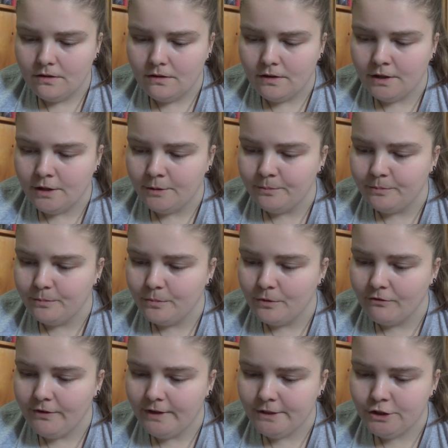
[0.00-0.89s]
um,
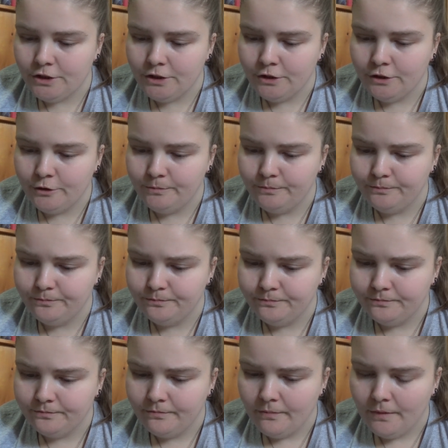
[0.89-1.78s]
professional.
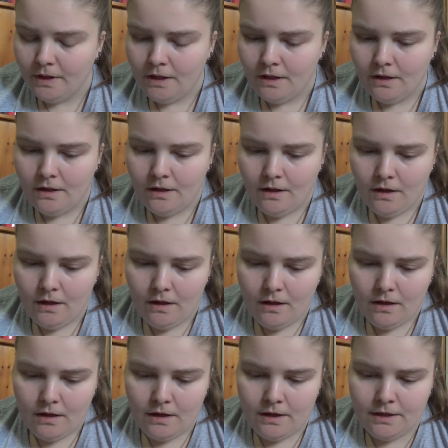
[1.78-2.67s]

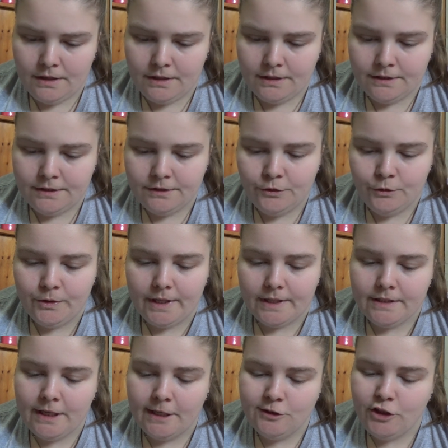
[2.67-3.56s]
Uh, you
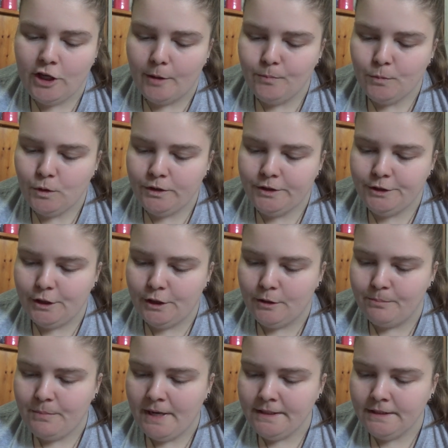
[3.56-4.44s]
get nine chapters,
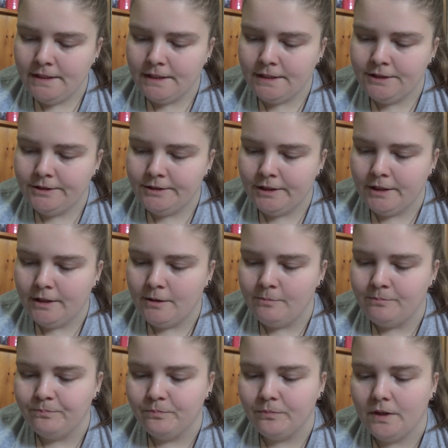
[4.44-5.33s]
appendix
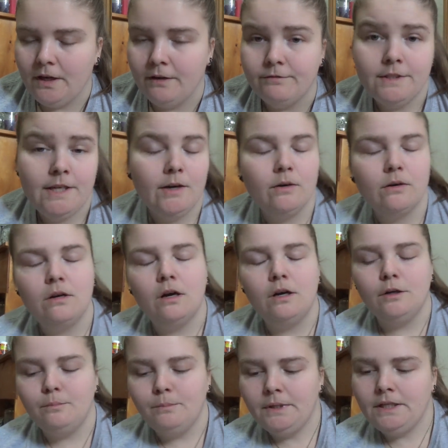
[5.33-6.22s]
um, of tarot
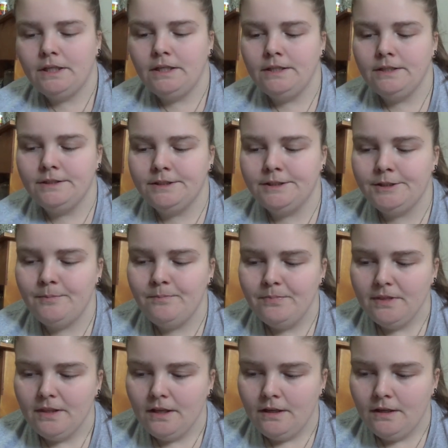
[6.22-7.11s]
card meetings.
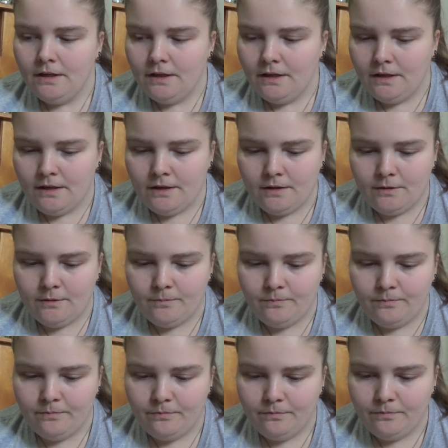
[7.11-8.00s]

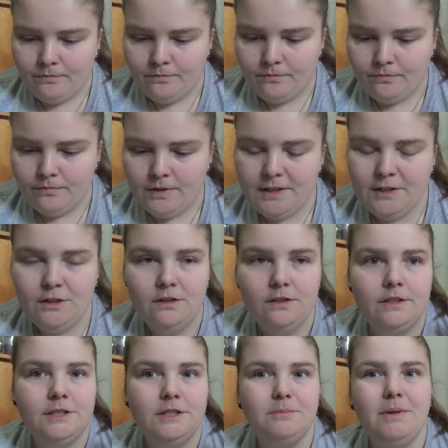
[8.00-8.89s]
Um,
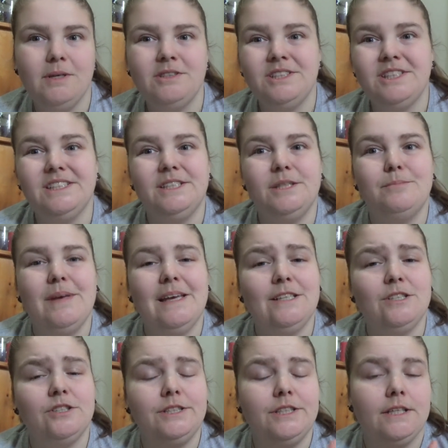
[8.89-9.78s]
it's about sixty
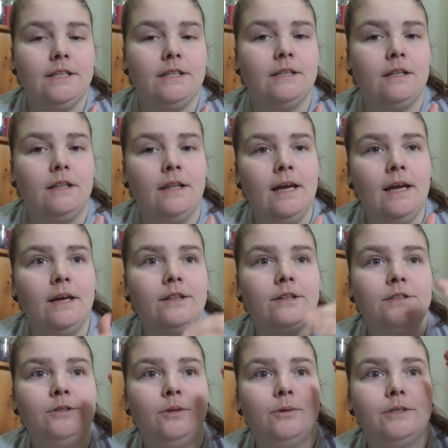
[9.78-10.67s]
pages in
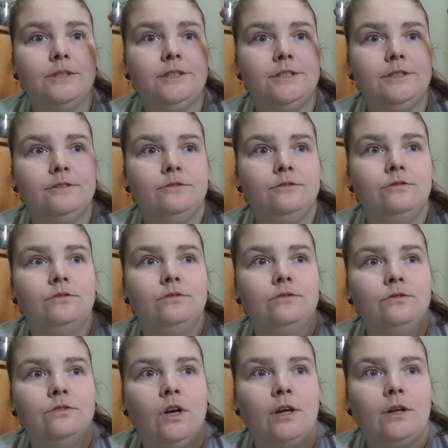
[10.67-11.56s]
length, so it's
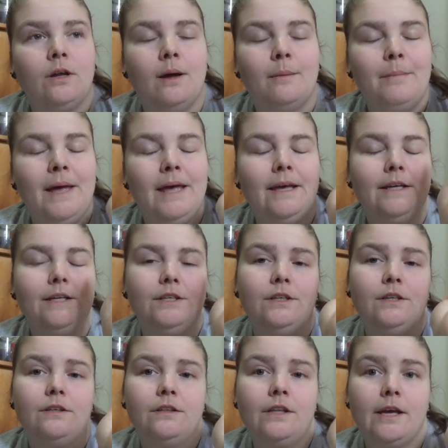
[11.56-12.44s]
not a
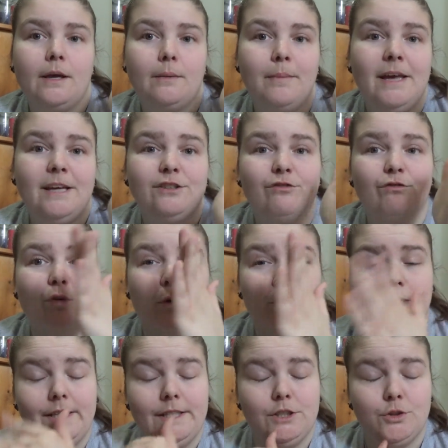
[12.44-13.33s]
page like a page
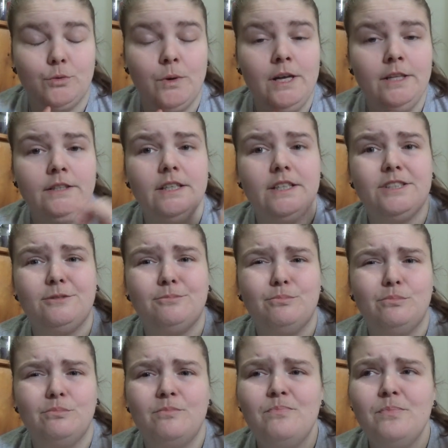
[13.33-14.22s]
for each one. It's
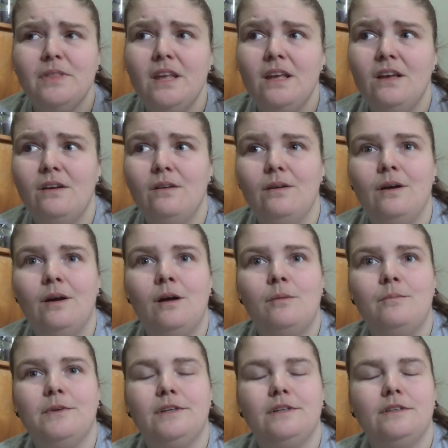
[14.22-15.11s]

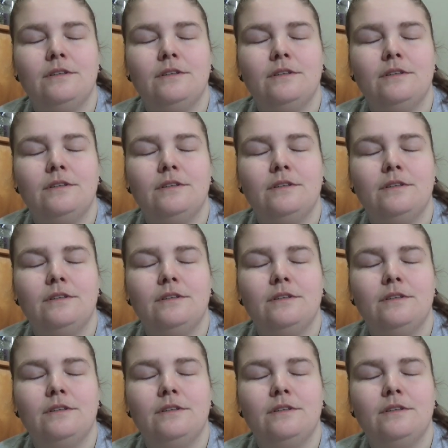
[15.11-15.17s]
um,